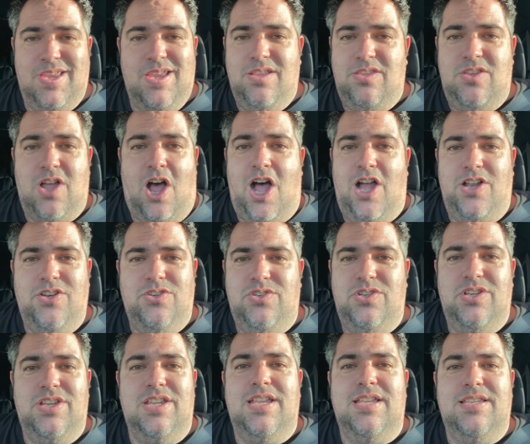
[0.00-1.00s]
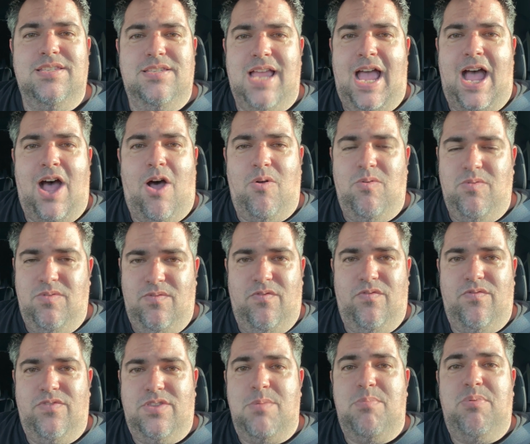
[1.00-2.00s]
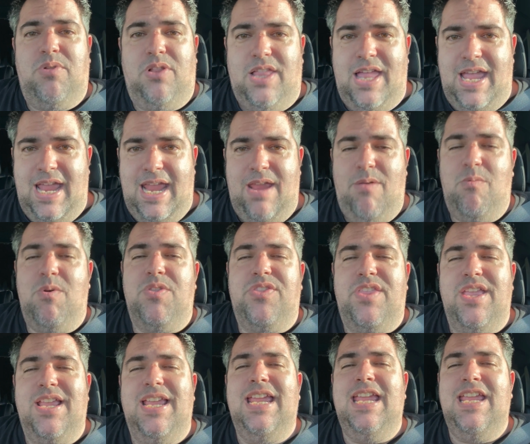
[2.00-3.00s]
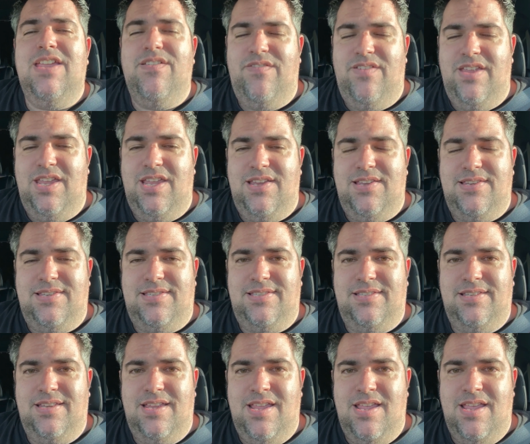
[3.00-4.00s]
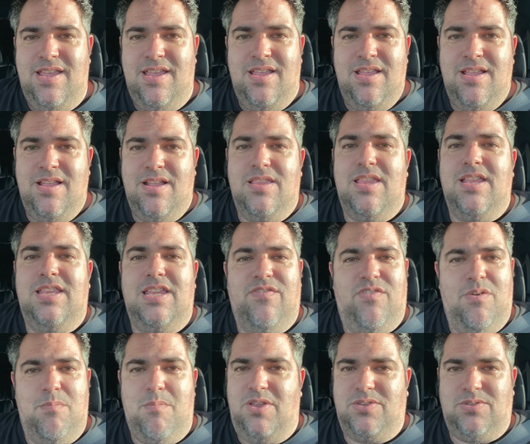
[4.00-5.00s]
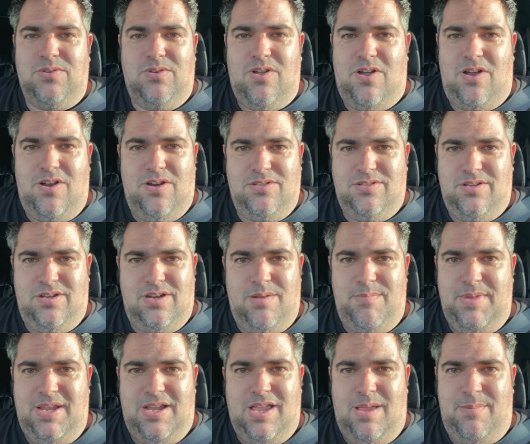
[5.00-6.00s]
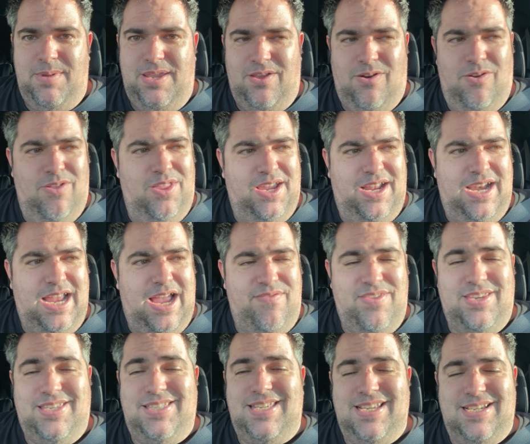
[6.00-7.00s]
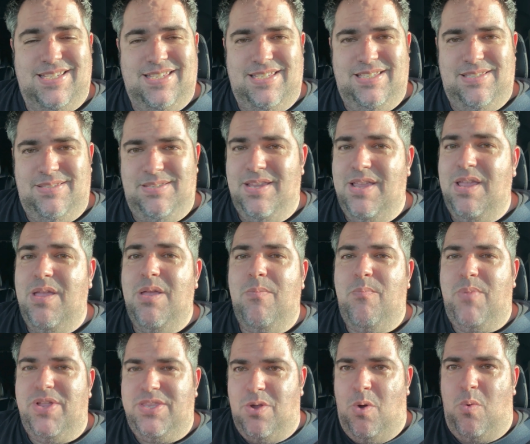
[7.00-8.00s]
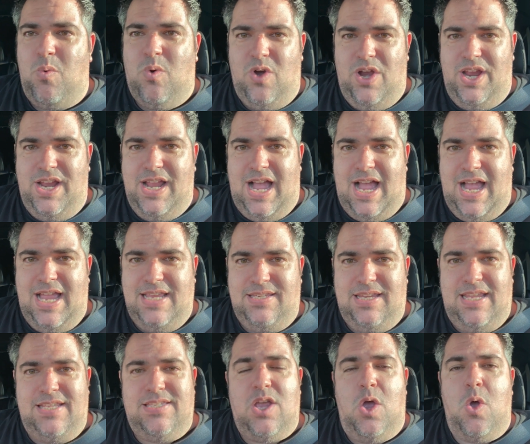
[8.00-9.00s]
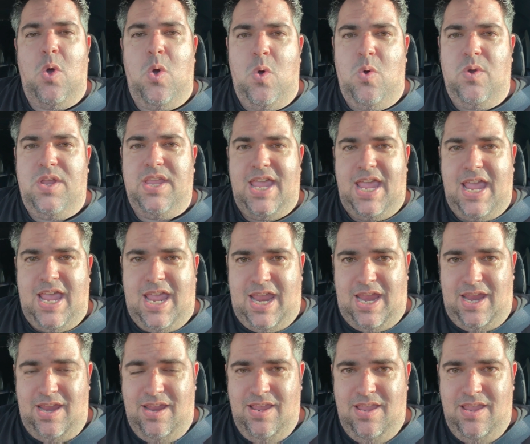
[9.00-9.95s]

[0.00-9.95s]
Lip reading: Dodge is out to play with the EVs. The different muscle cars are going to be coming. They're only going to have the 6s, but don't worry, guys, it's okay.